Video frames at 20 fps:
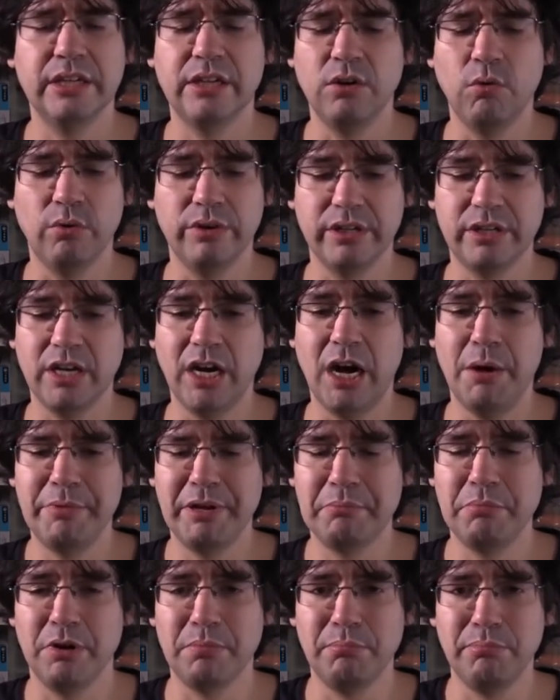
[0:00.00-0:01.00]
Or the
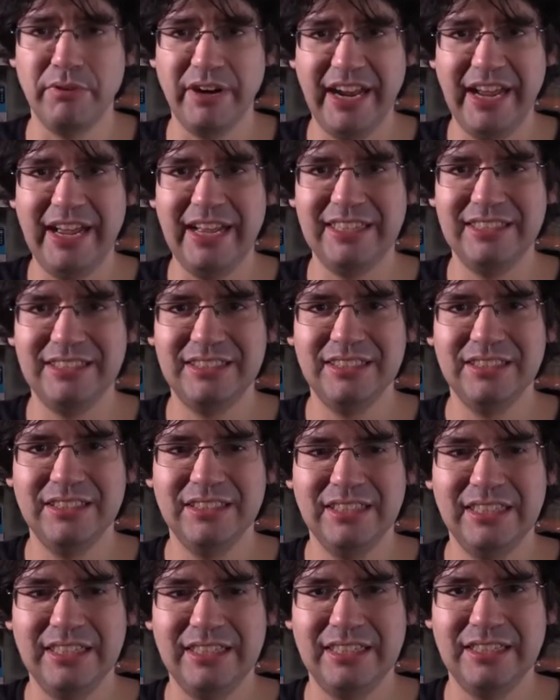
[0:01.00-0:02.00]
comic book brand
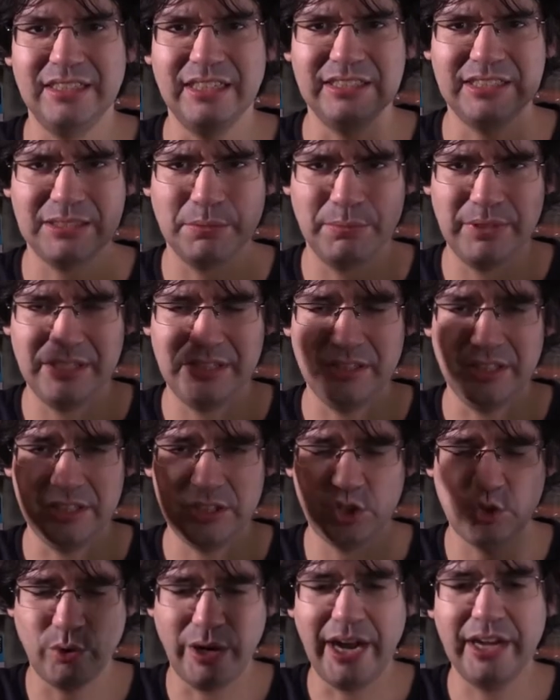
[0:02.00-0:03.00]
that has something to
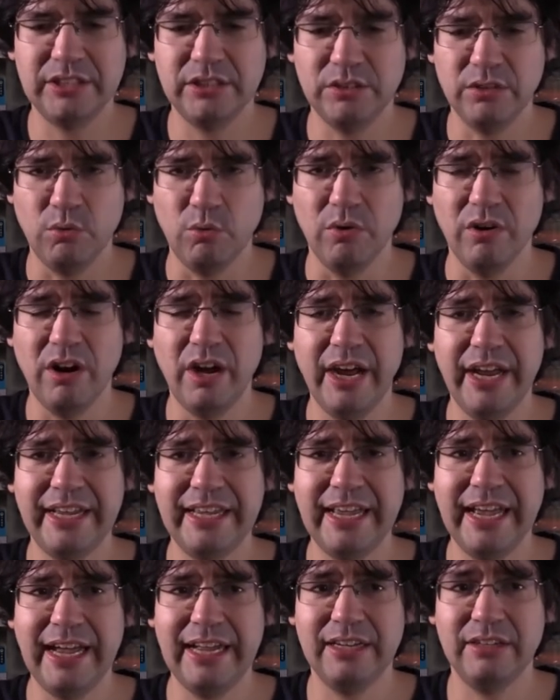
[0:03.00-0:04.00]
attract and or
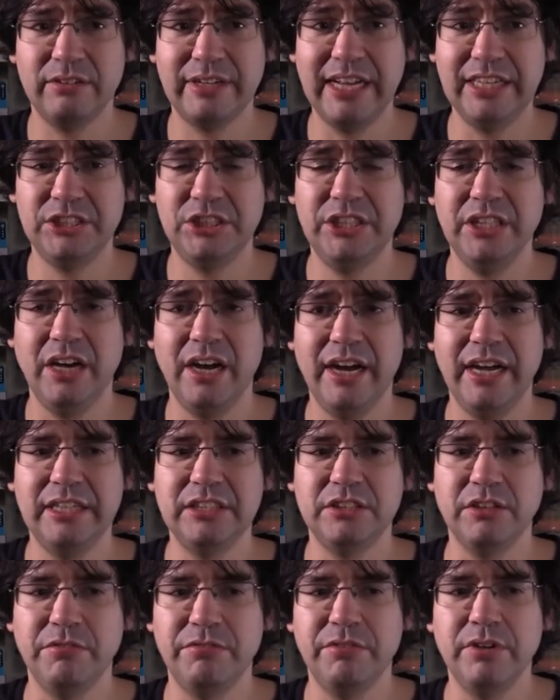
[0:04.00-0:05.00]
catch the
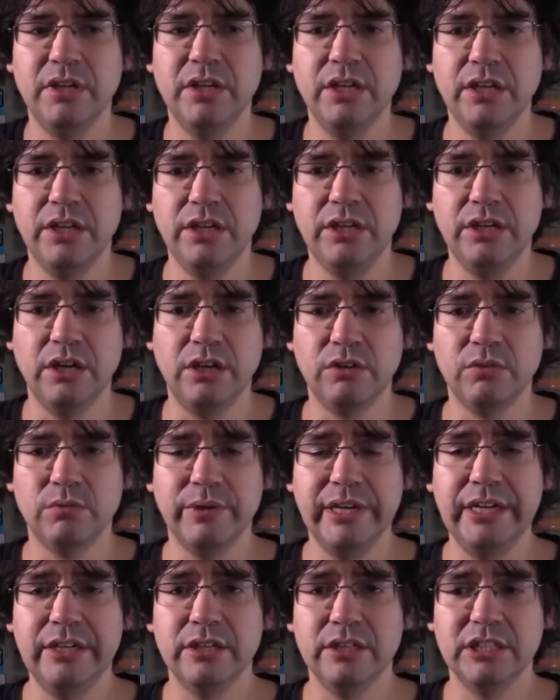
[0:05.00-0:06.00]
eyes of young
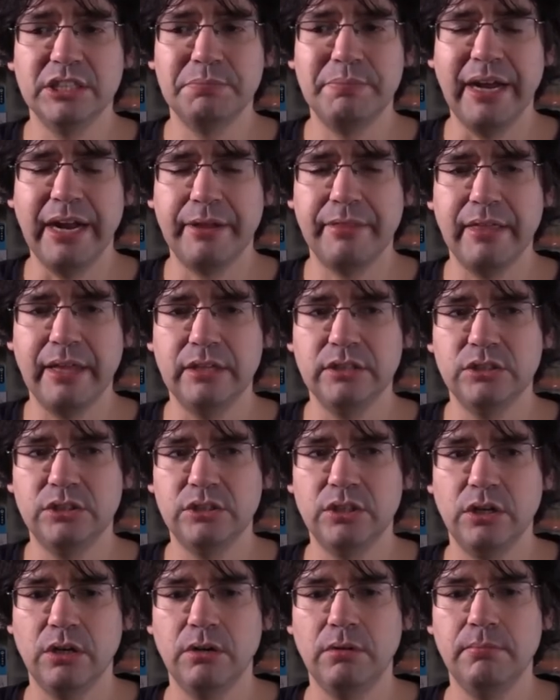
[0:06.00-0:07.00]
readers back then.
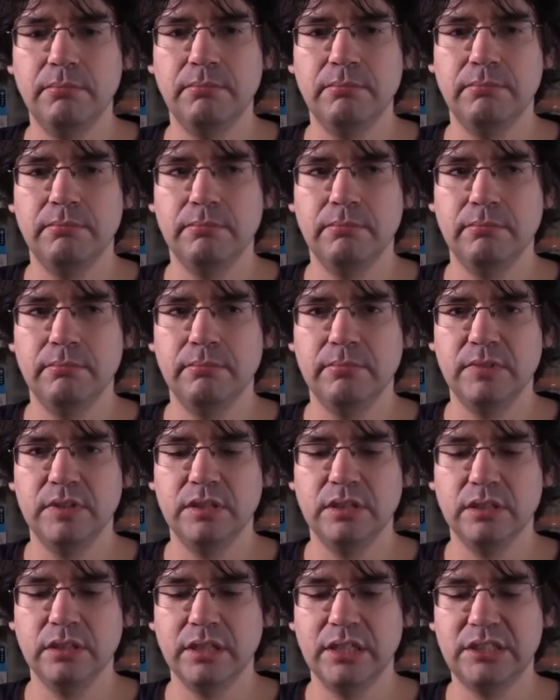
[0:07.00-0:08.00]
So
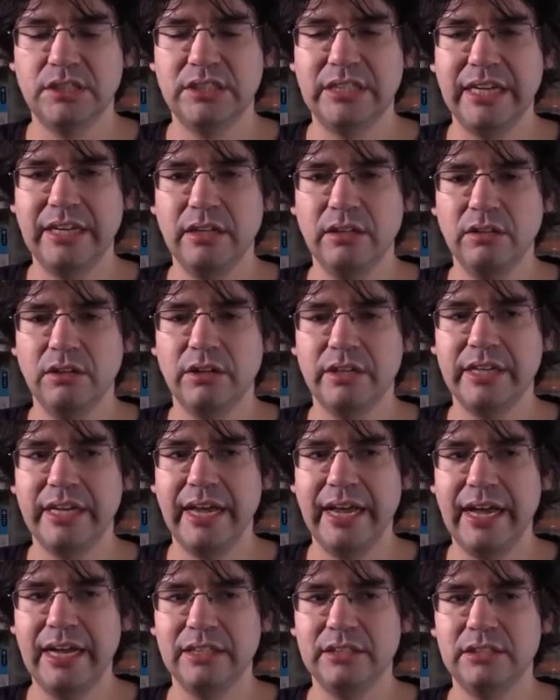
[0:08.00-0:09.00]
let's take a look
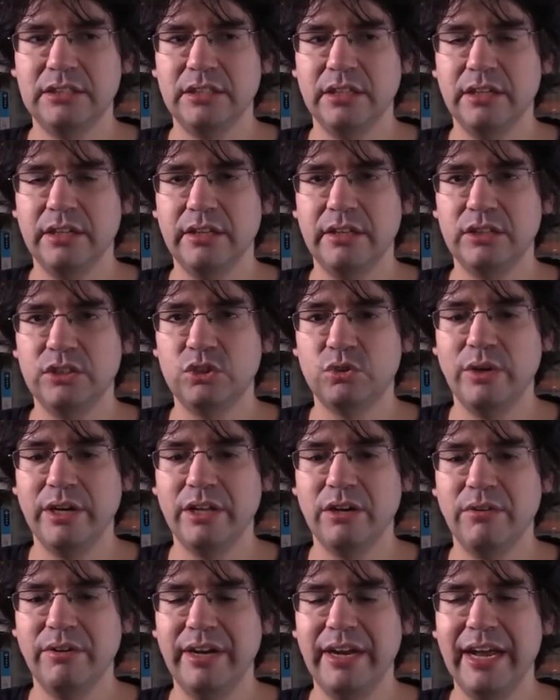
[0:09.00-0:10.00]
at the
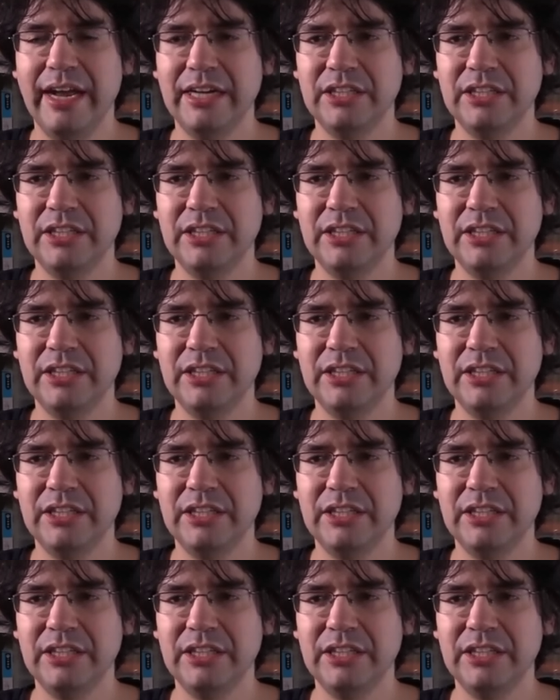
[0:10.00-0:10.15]
trailer